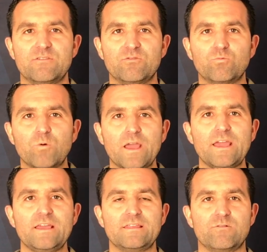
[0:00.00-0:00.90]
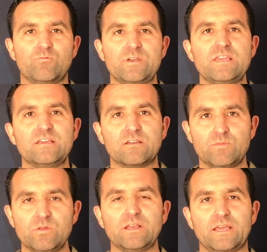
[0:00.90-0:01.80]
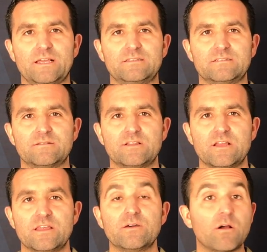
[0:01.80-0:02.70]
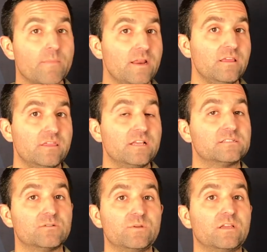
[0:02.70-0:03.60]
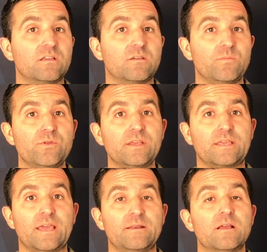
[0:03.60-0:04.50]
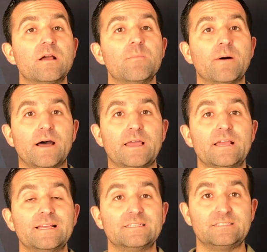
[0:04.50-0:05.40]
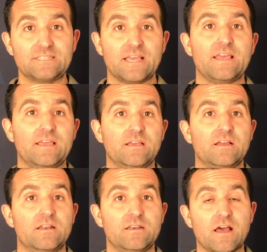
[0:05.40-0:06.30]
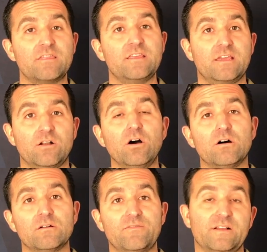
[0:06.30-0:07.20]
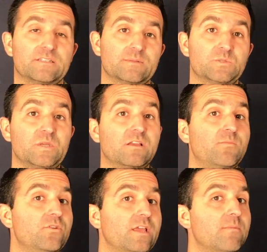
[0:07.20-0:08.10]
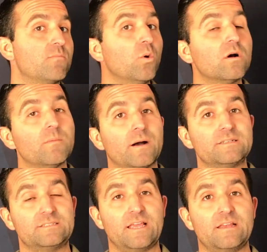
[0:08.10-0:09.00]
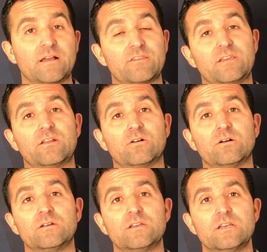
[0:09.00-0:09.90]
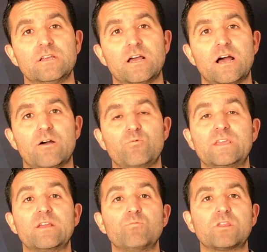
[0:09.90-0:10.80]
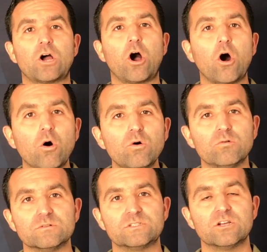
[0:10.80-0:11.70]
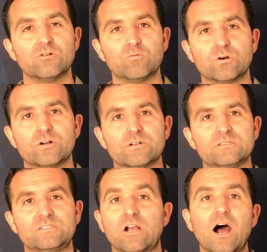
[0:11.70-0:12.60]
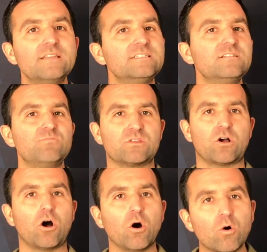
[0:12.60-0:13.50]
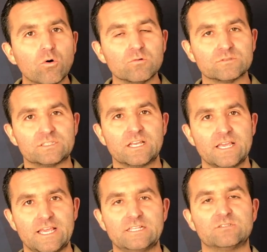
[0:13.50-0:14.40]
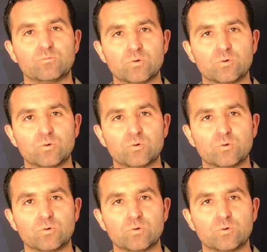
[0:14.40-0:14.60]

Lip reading: the way that we communicate. There are many things that we can communicate by saying nothing at all. In fact, sometimes we can communicate more by saying nothing at all. We can withhold words. God didn't withhold his